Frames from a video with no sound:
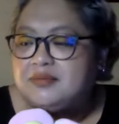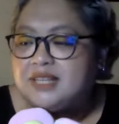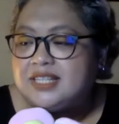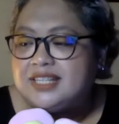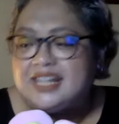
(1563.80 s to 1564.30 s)

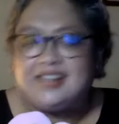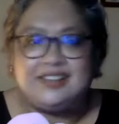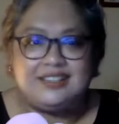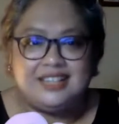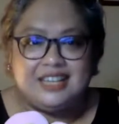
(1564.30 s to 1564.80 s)
it's like
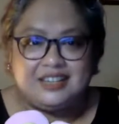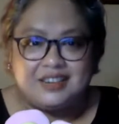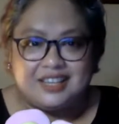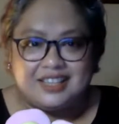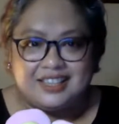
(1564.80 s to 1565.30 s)
a
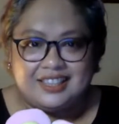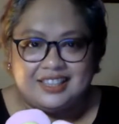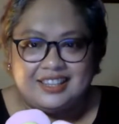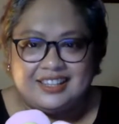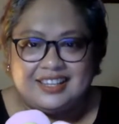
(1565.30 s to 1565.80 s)
secret
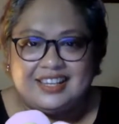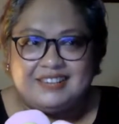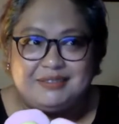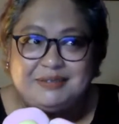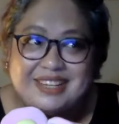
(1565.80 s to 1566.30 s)
that like,
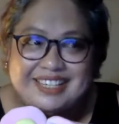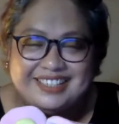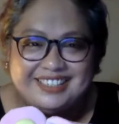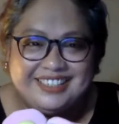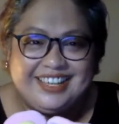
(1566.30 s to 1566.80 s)
oh my
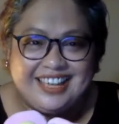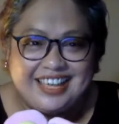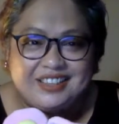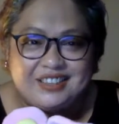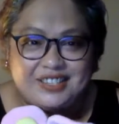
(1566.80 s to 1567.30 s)
God, I
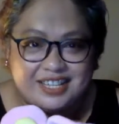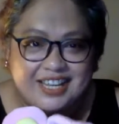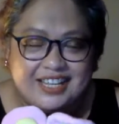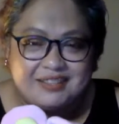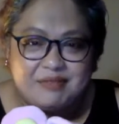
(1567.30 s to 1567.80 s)
get to
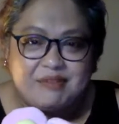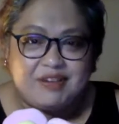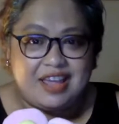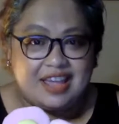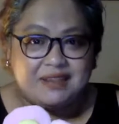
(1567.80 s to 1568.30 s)
see it
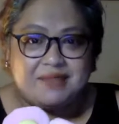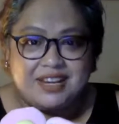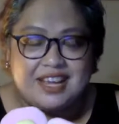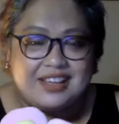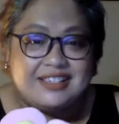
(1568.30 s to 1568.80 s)
before
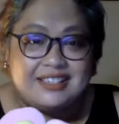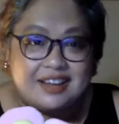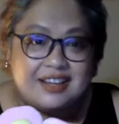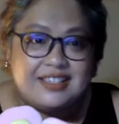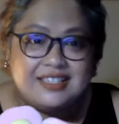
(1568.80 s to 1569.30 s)
anybody else
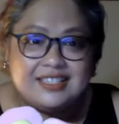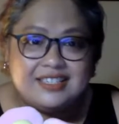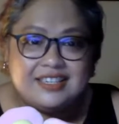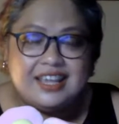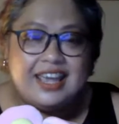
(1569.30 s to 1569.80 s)

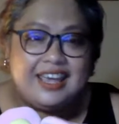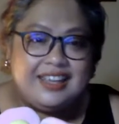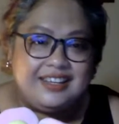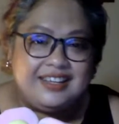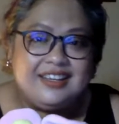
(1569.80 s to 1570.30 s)
does.
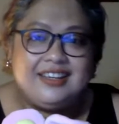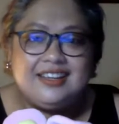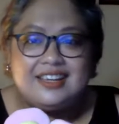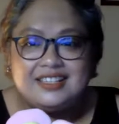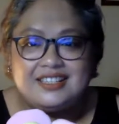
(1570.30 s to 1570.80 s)
And
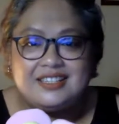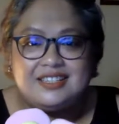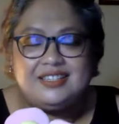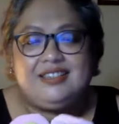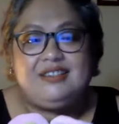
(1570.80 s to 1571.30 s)

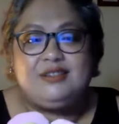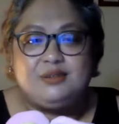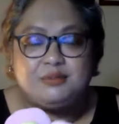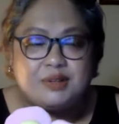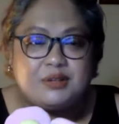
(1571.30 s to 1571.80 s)
it's
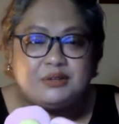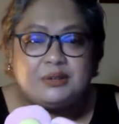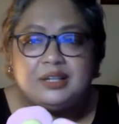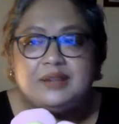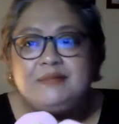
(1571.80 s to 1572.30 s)
super
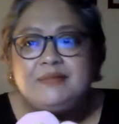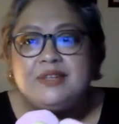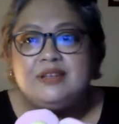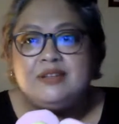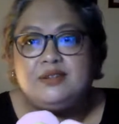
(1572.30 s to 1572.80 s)
cool.
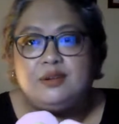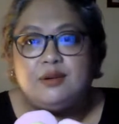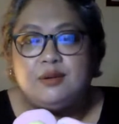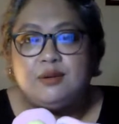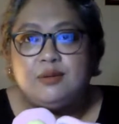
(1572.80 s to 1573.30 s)

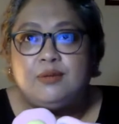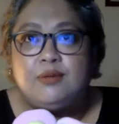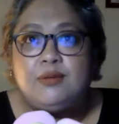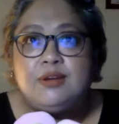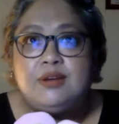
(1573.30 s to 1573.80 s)

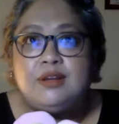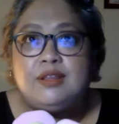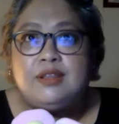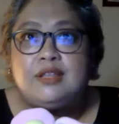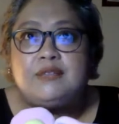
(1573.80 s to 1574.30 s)
So,
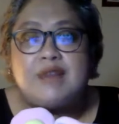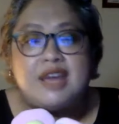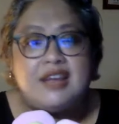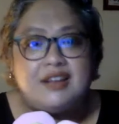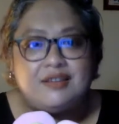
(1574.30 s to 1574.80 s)
that's
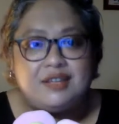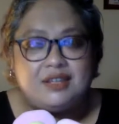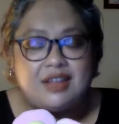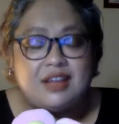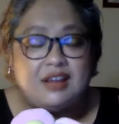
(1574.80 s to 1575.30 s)
why I love it.
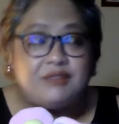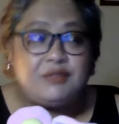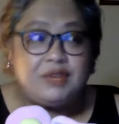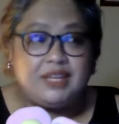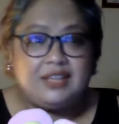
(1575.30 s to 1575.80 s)
I love
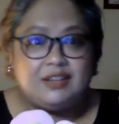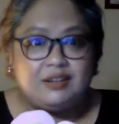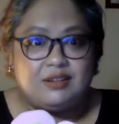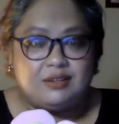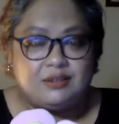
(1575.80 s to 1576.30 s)
doing it
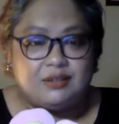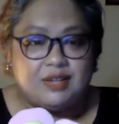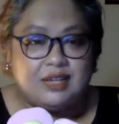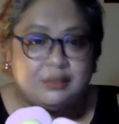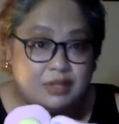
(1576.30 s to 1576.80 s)
also,
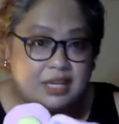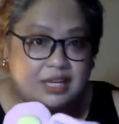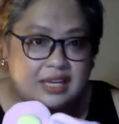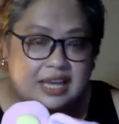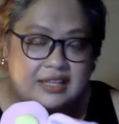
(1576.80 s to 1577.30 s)

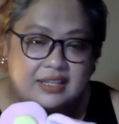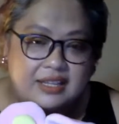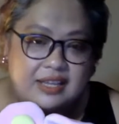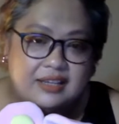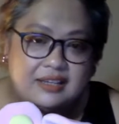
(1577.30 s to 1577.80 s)
including
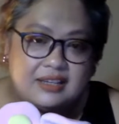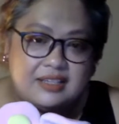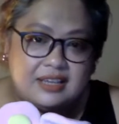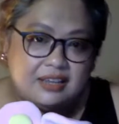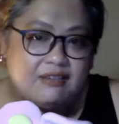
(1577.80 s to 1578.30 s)
editing.
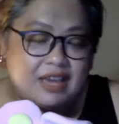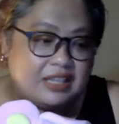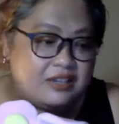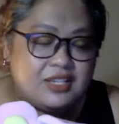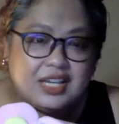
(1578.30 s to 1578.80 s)
Kasi you
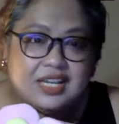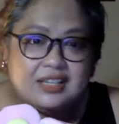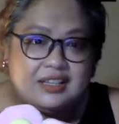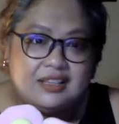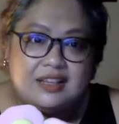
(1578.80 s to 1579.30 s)
get to see it